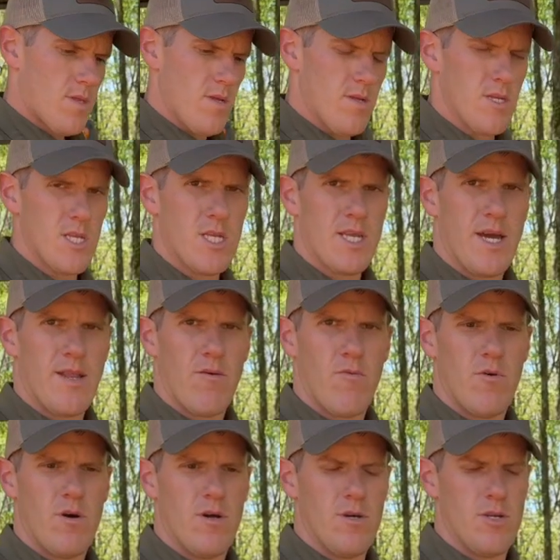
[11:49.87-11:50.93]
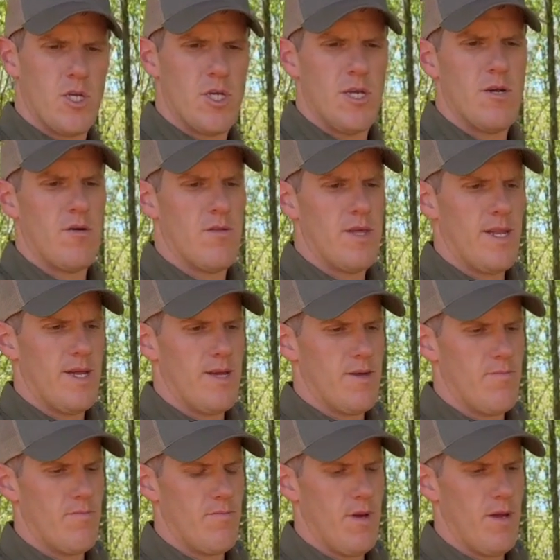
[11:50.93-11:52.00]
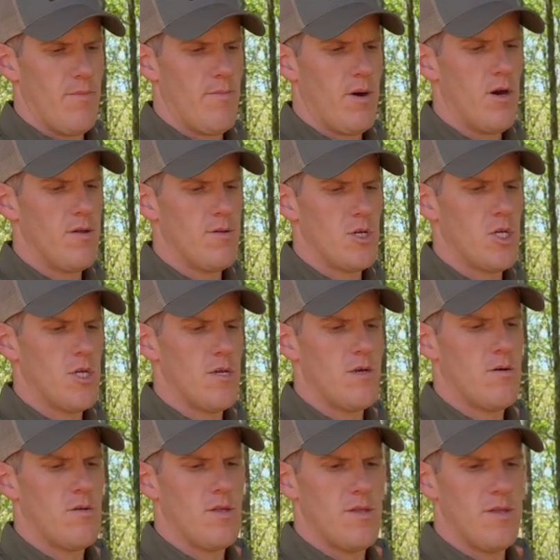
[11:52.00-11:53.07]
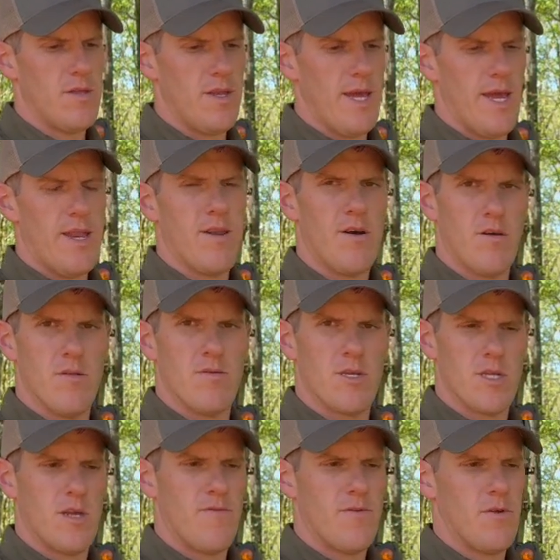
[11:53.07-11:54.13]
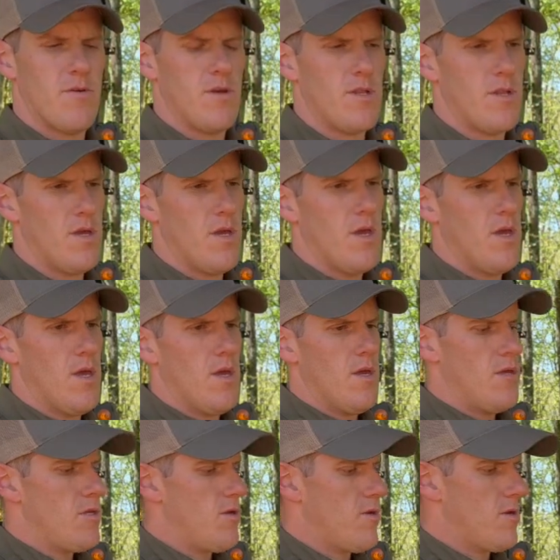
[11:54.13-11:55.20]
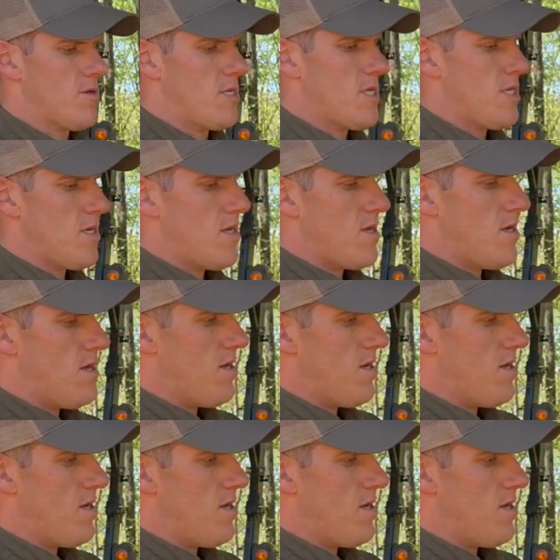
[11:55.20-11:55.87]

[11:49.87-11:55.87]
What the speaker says: This is kind of a shell that I bought the shell and then added all the stuff to it. So you can see, you